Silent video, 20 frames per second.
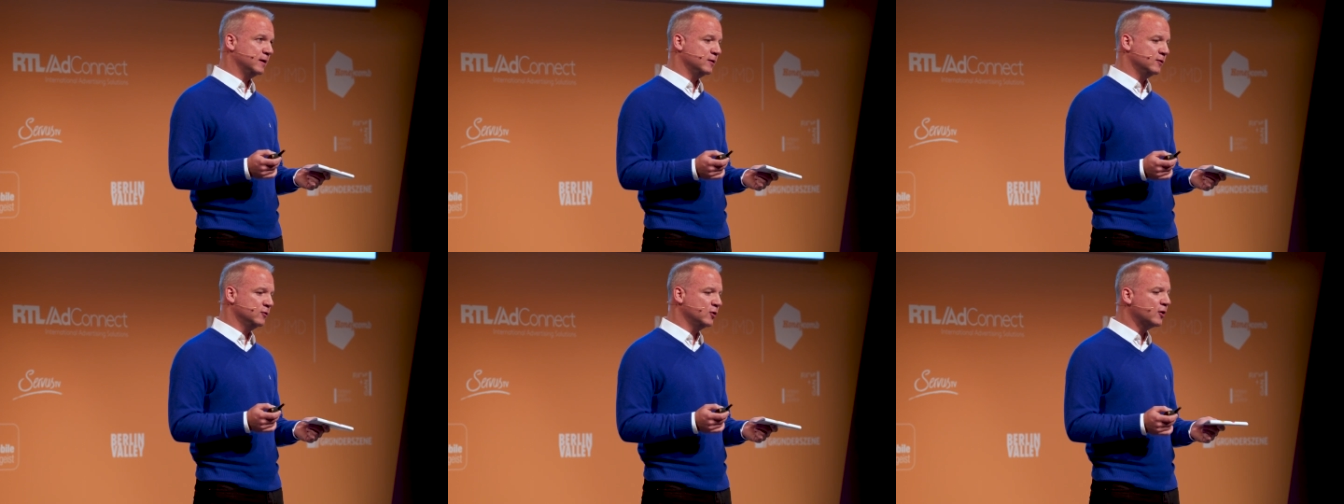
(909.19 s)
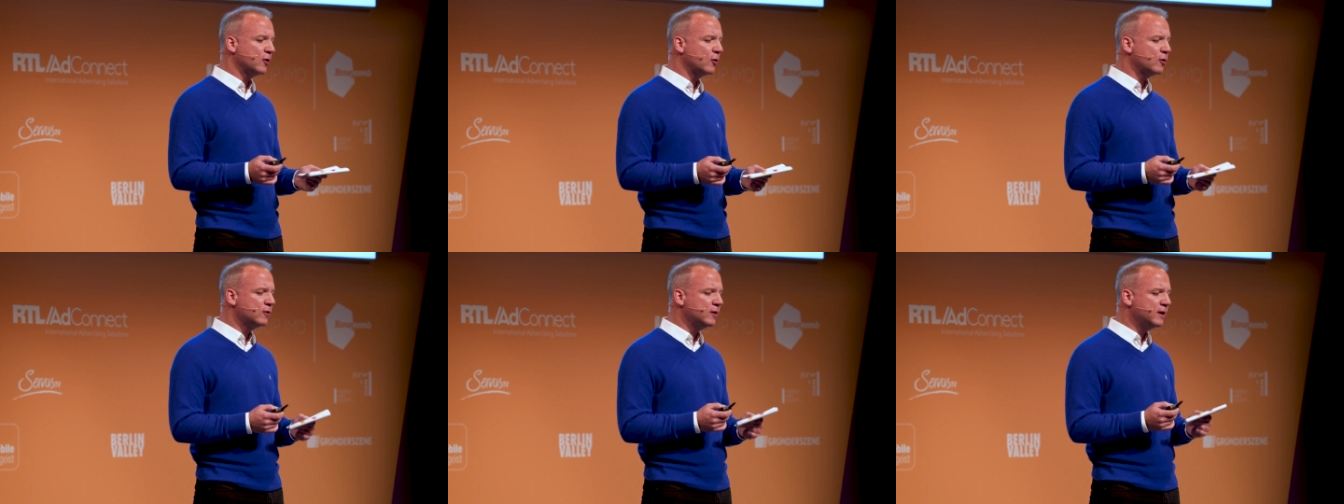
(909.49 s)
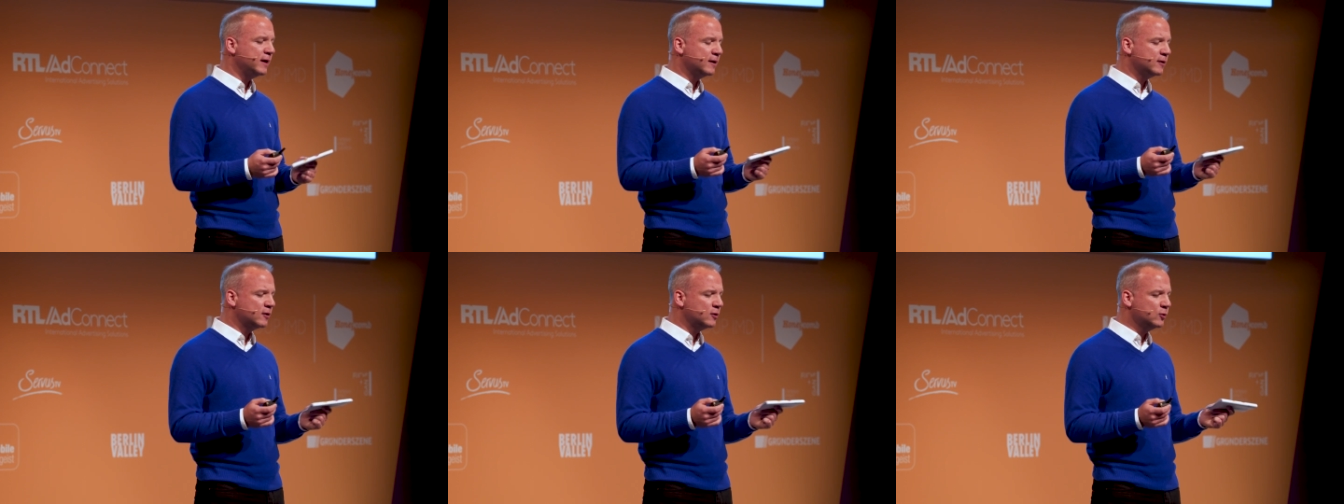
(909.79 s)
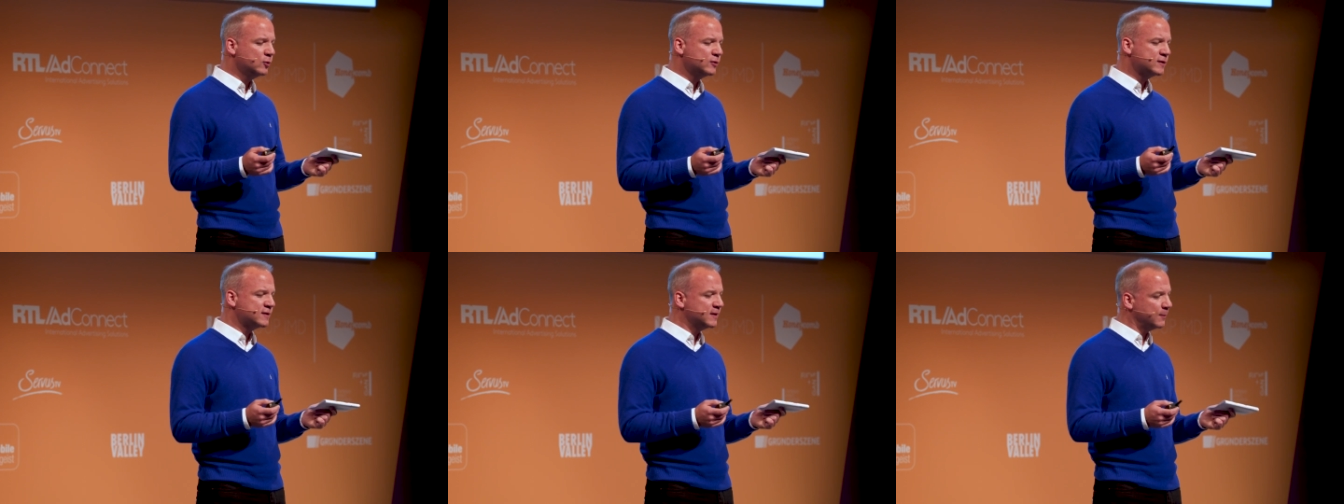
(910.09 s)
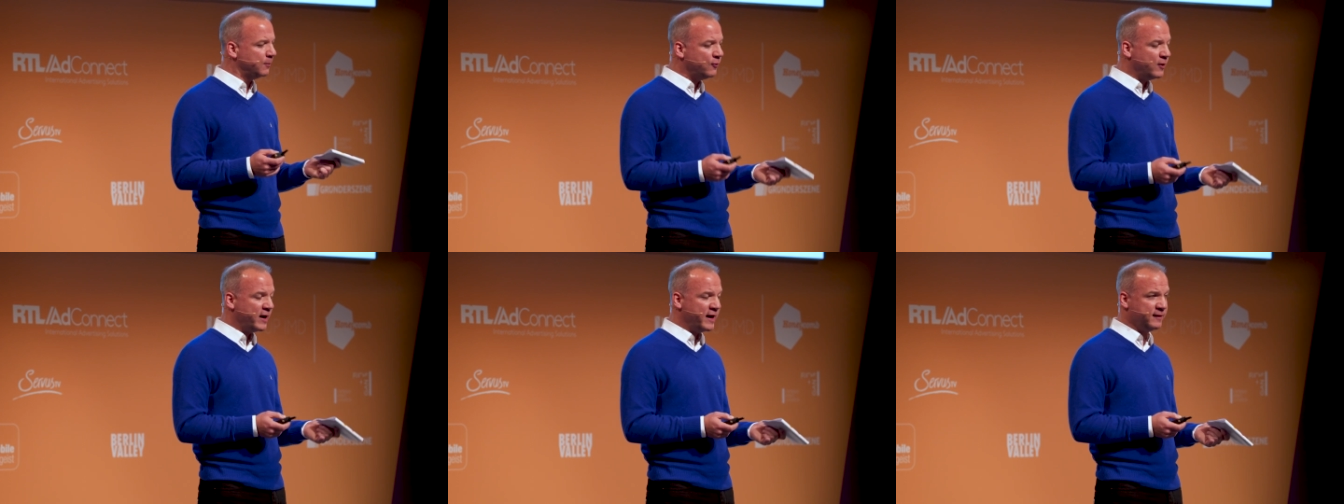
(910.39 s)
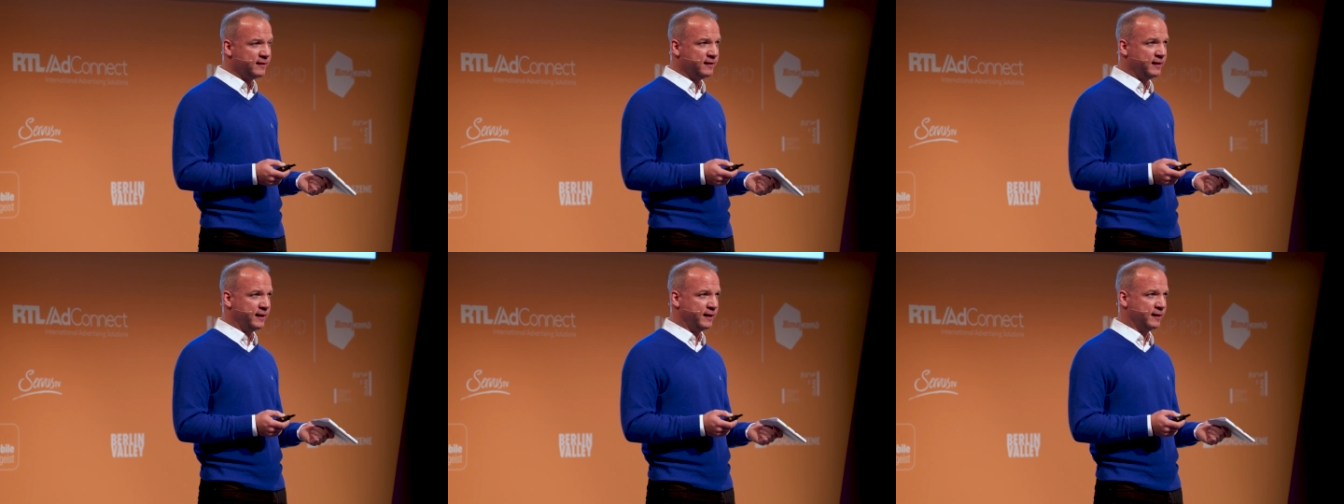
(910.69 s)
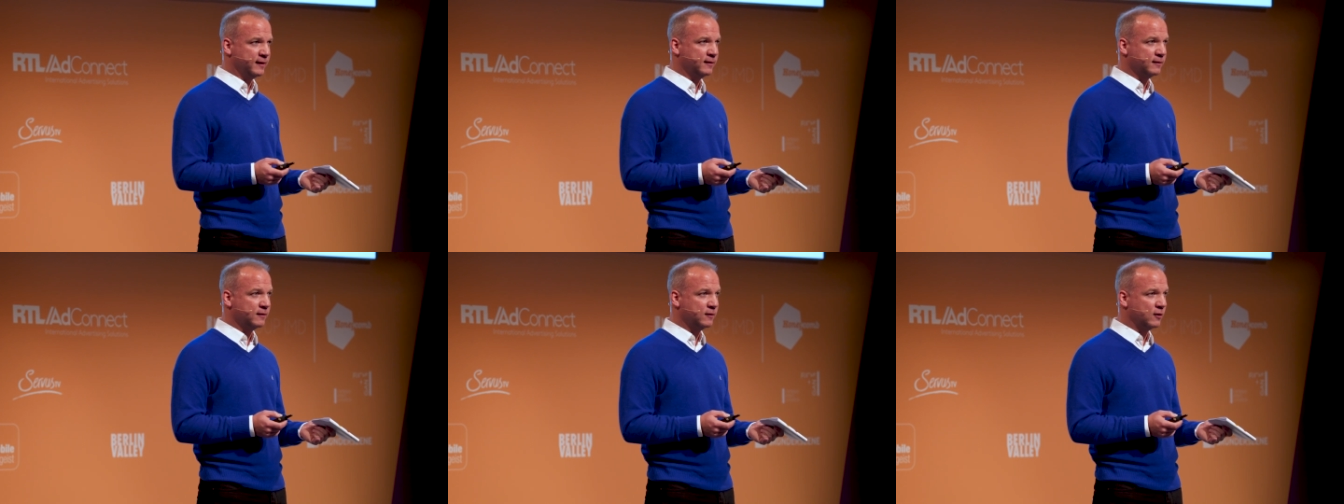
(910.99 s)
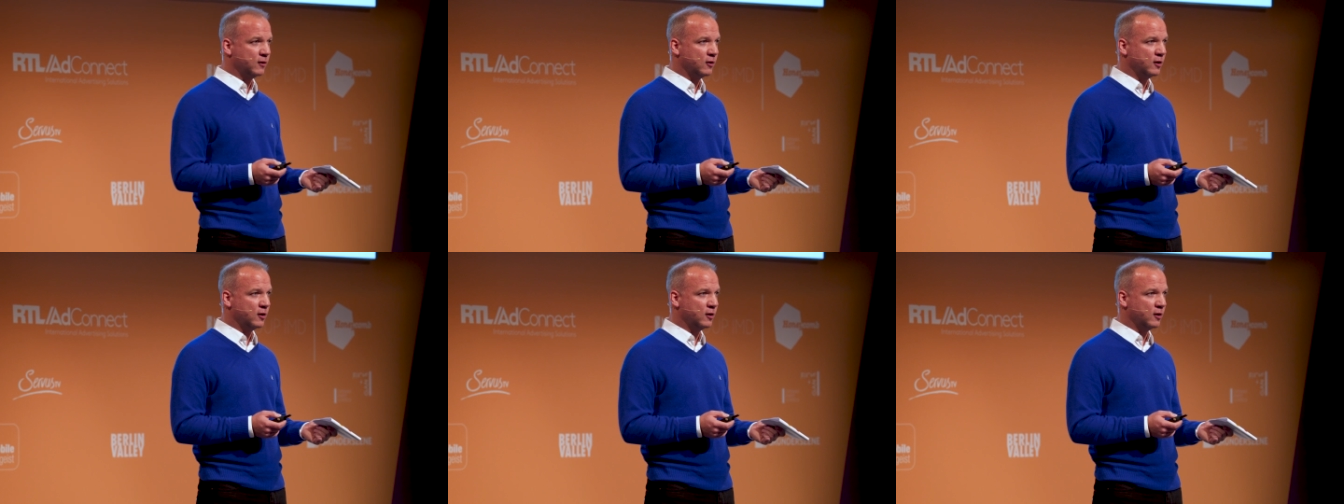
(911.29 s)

not only includes the branding